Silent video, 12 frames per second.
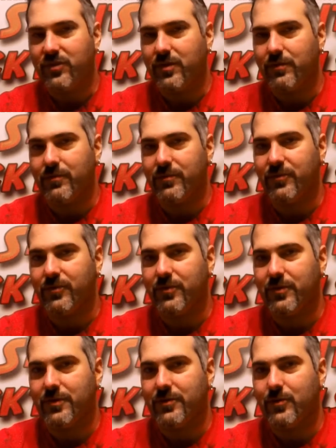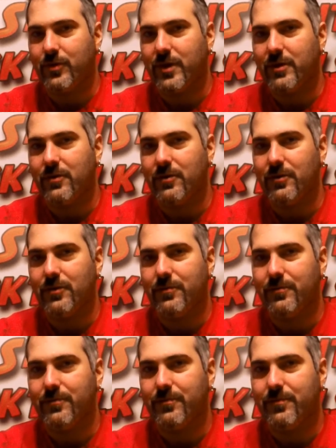Uh, donate your,
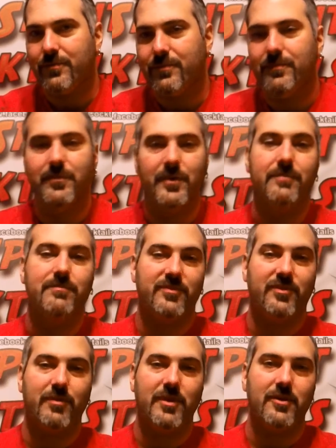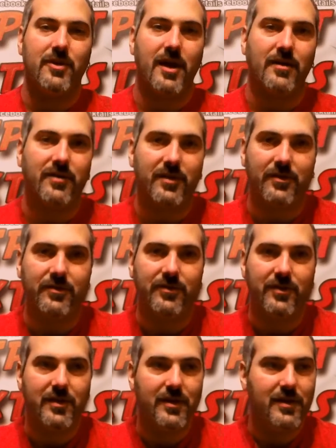well, submit your
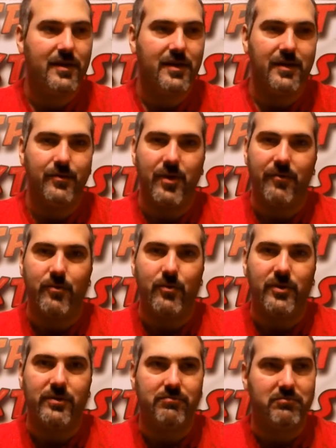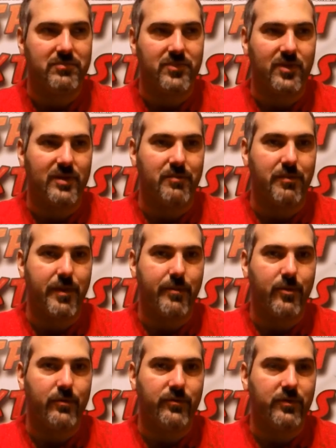cocktails. Whatever you want. Don't have to be
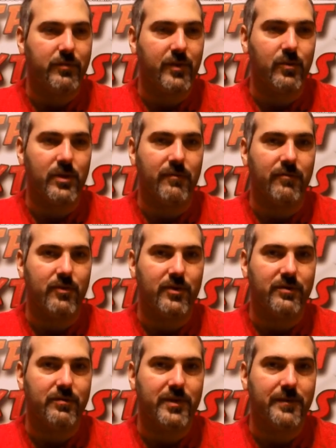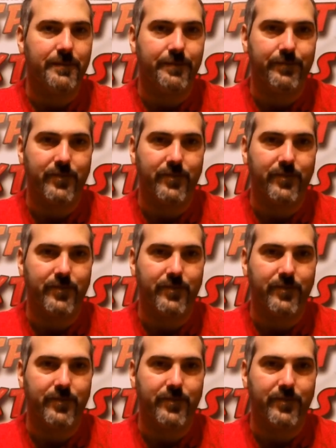pop culture. It can be whatever you want to be.